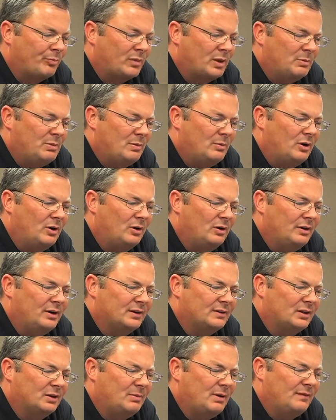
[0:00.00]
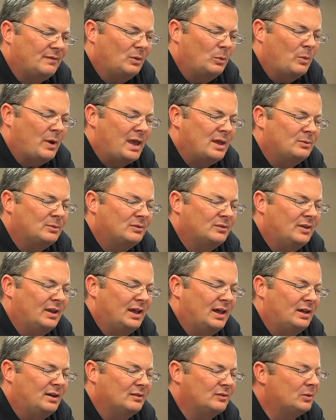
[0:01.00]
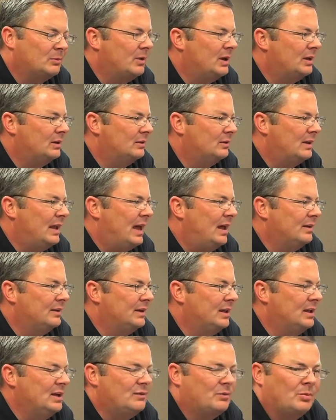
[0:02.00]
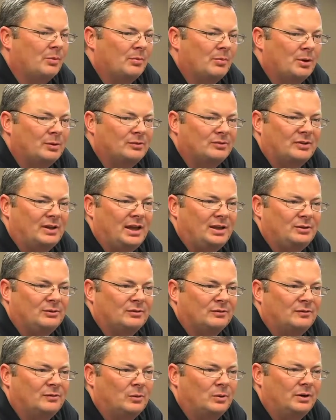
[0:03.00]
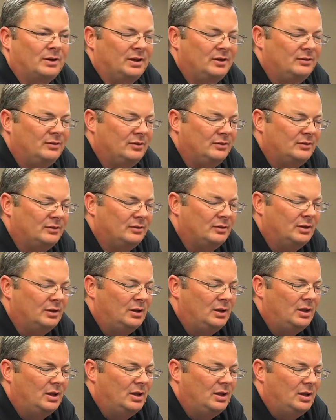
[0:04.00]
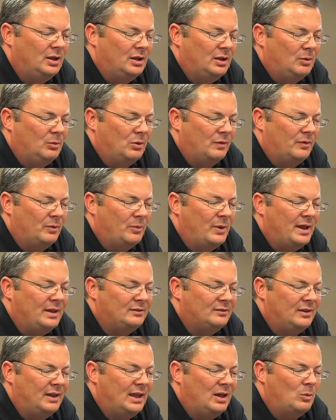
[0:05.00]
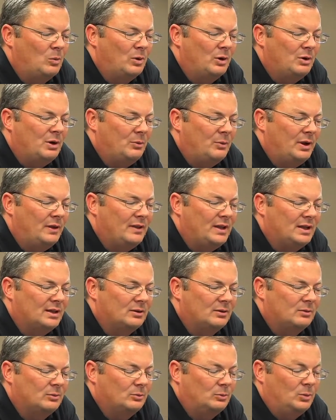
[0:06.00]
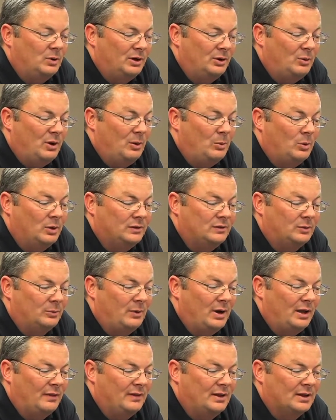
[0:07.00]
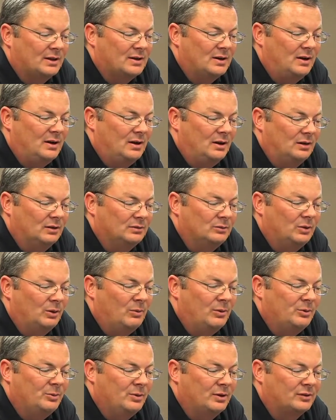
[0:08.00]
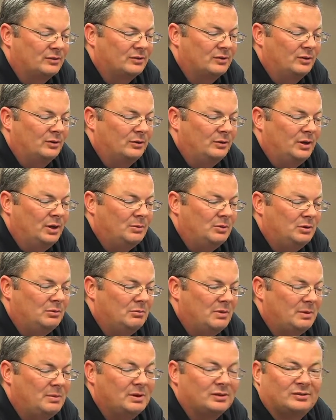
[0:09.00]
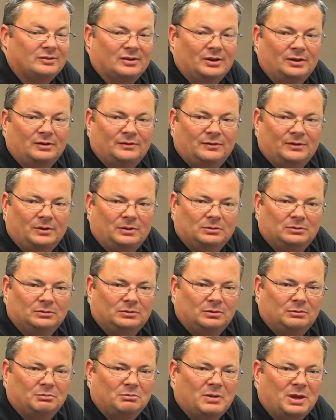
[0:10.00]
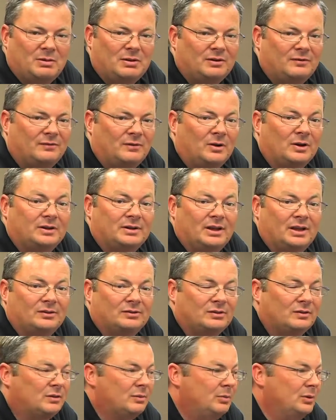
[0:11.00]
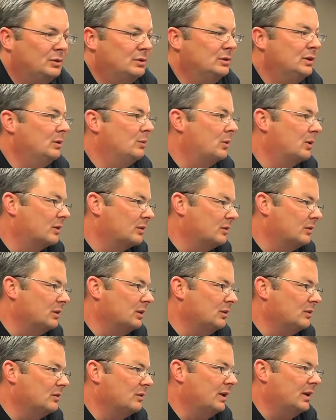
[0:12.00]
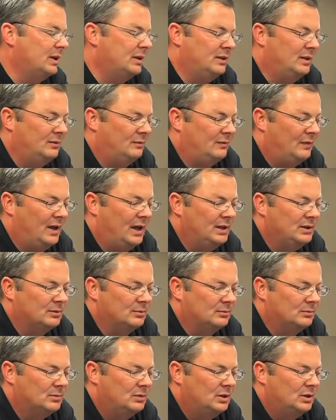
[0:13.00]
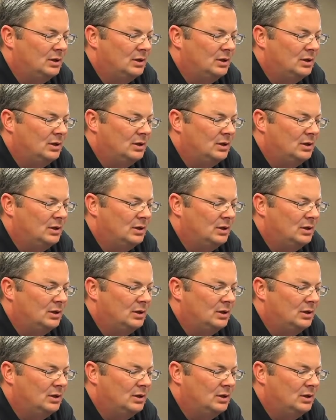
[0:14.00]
Remember earlier I talked about if the WAN was down and somebody dialed Kenny from a remote site using 4 digits? Well, if the WAN's down, where do I want to route that call? Do I want to do an external number, maybe a cell phone, maybe the front desk of the building he works in so they could then find him?